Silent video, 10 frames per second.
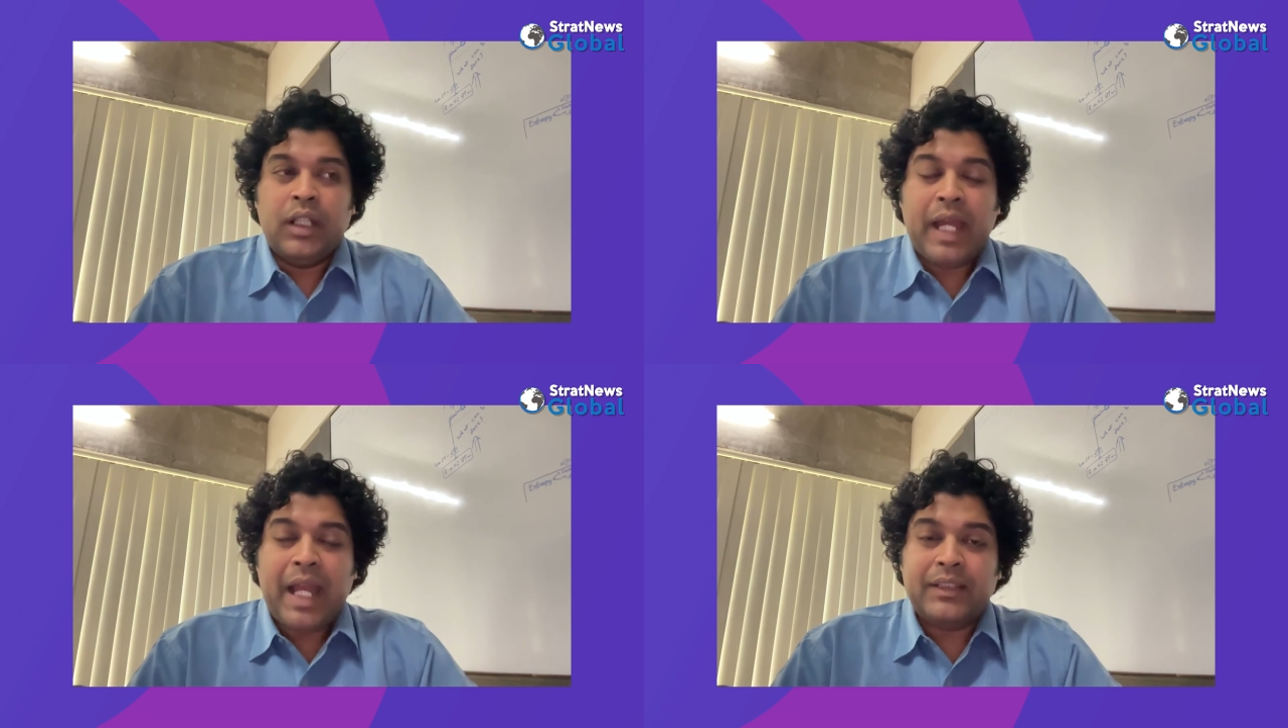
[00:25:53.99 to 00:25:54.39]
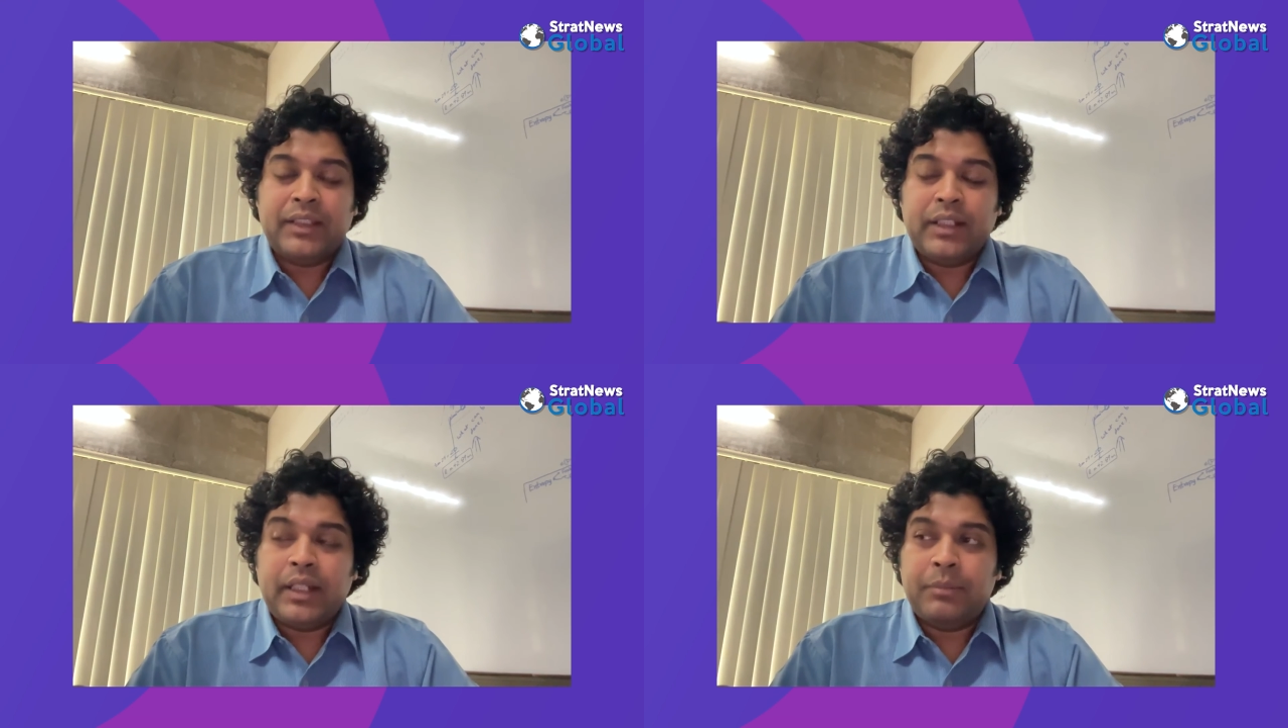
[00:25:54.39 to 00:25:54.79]
has
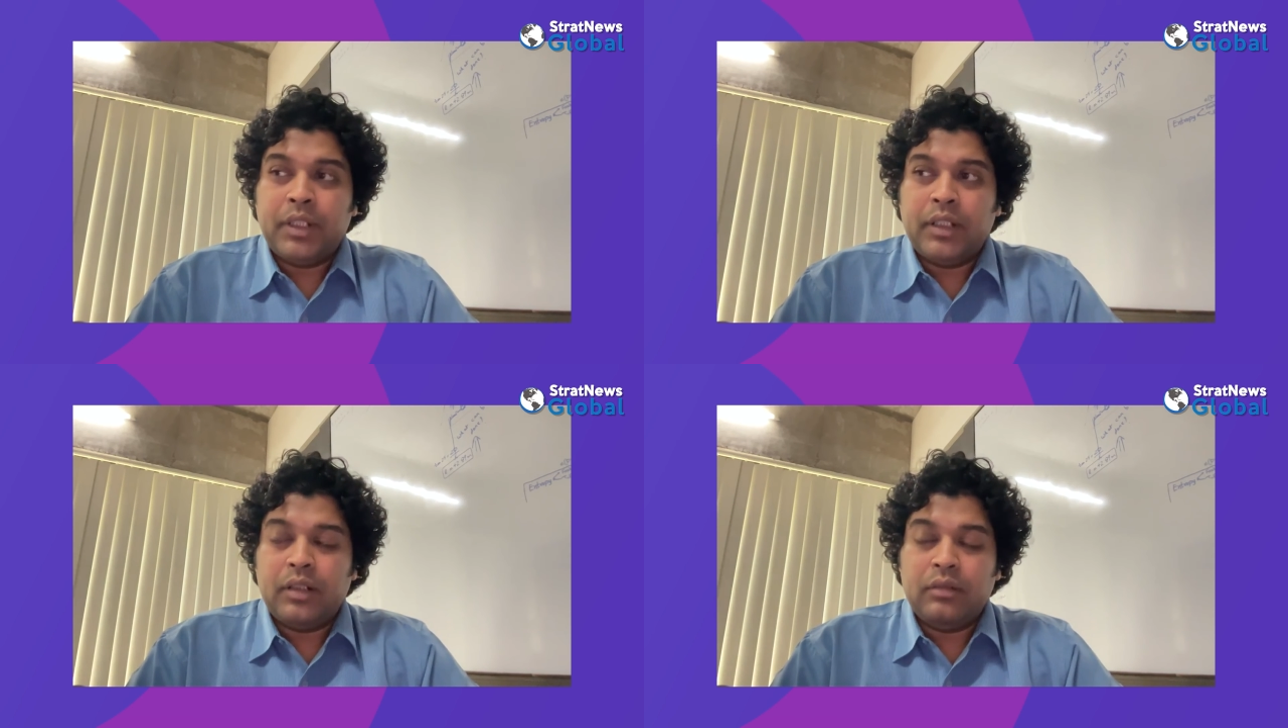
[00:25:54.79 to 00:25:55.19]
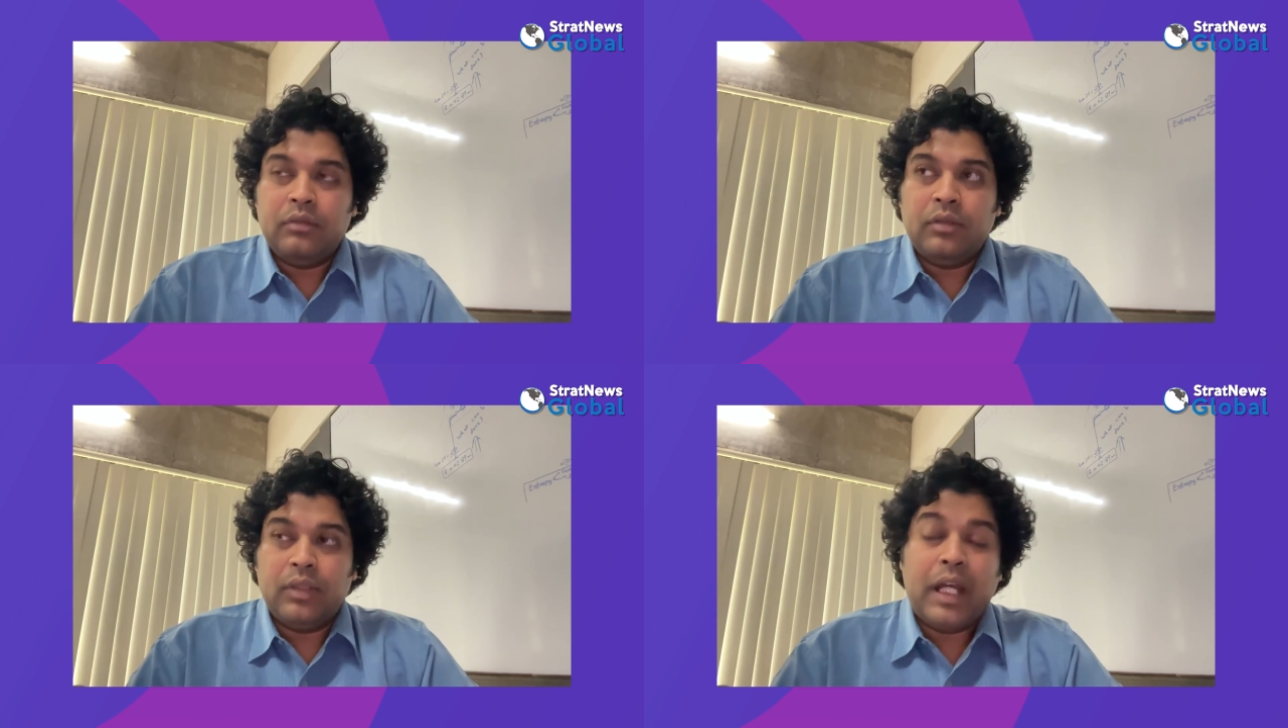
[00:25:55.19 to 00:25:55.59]
a
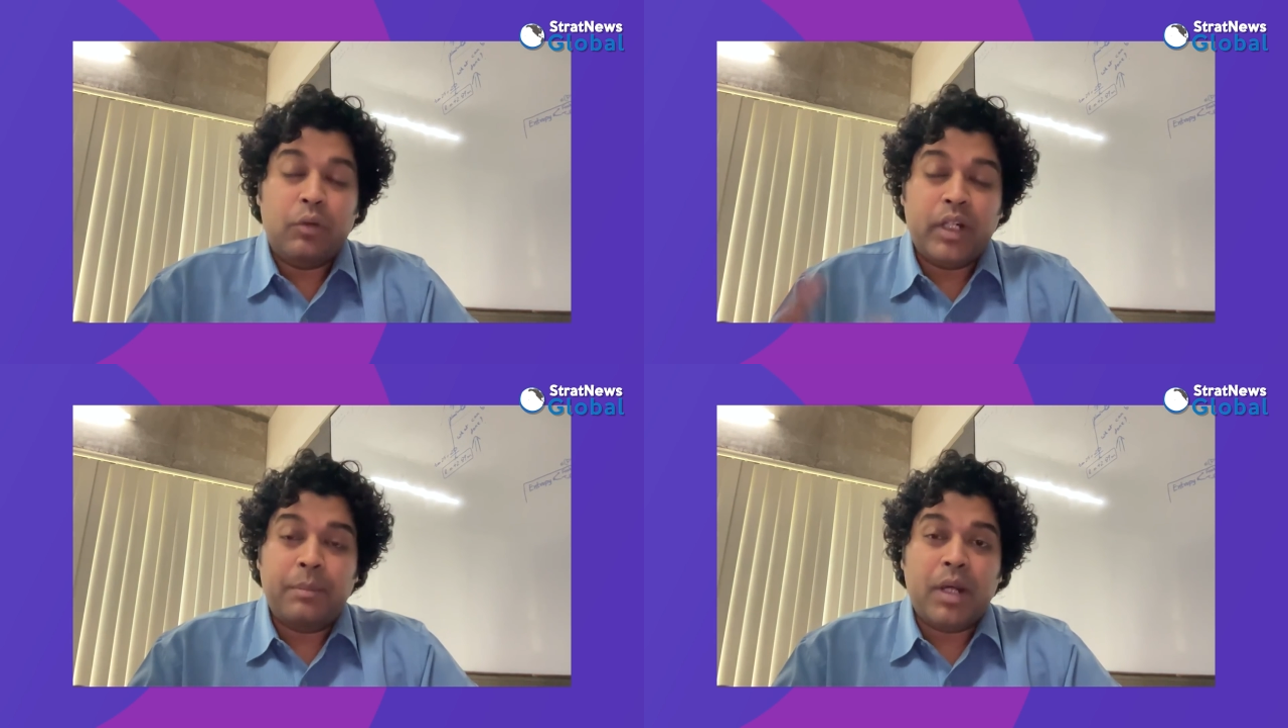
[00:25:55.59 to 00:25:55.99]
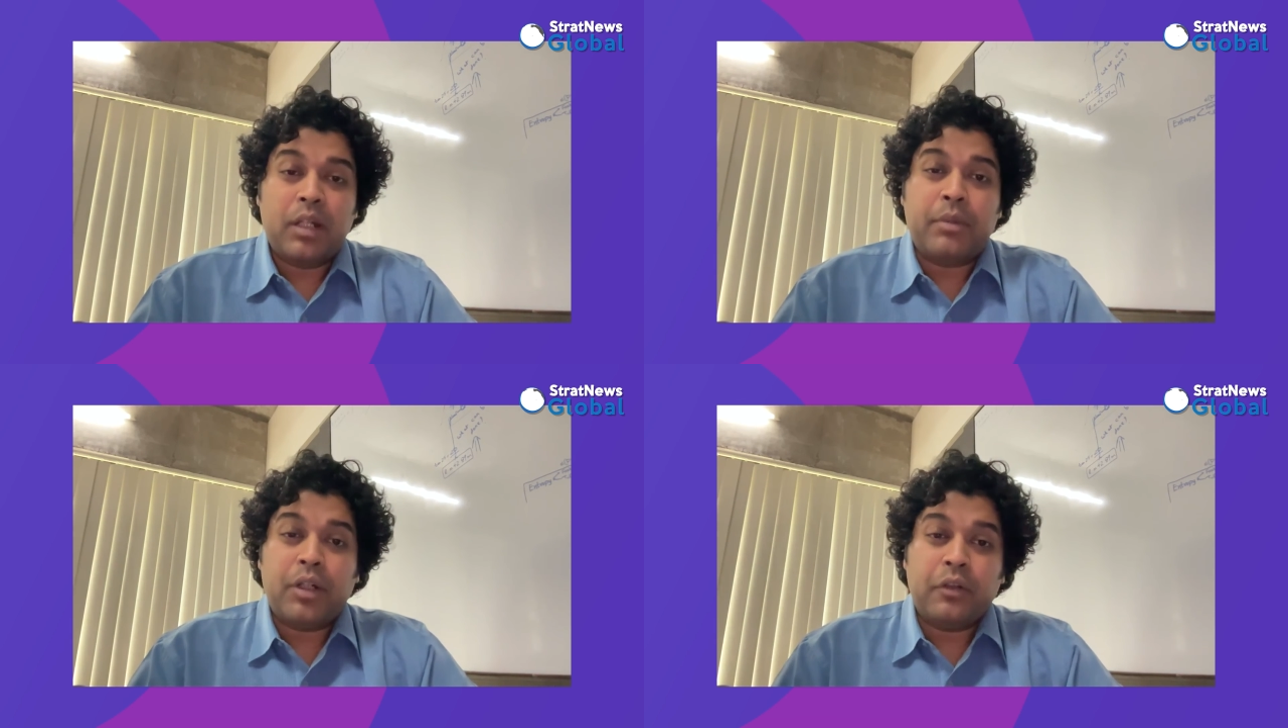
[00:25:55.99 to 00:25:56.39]

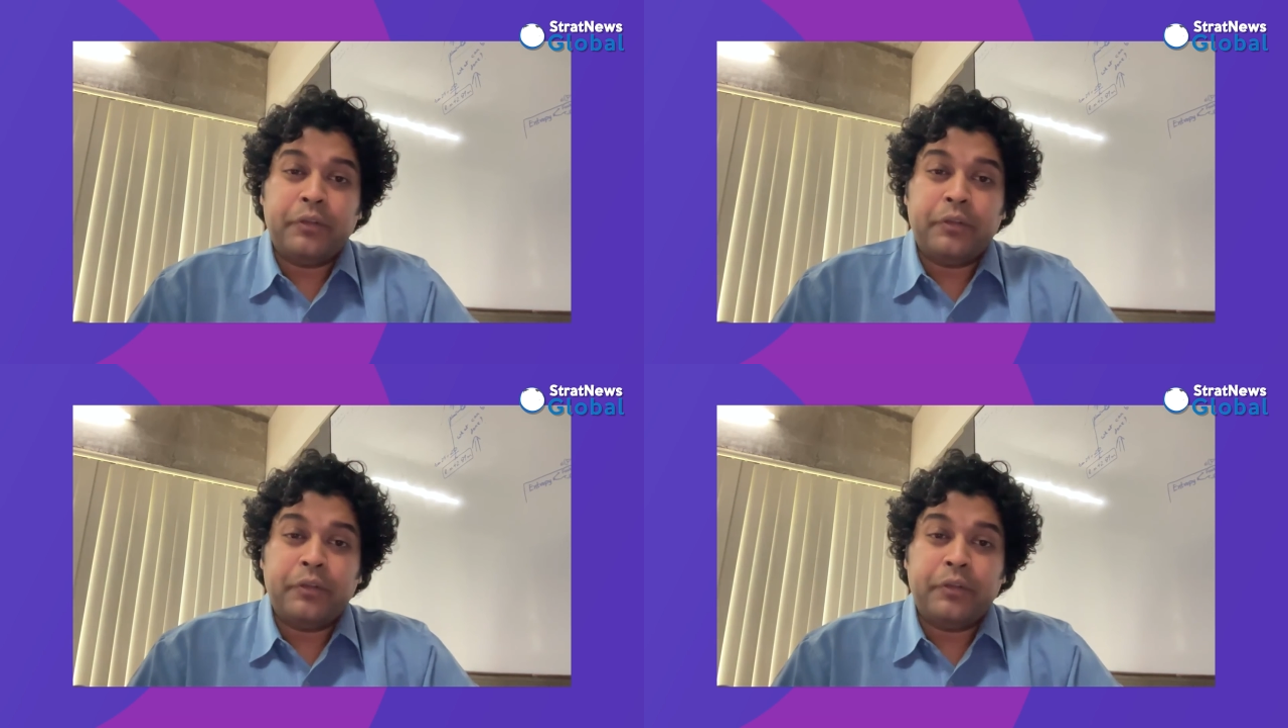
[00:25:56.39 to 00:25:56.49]
Department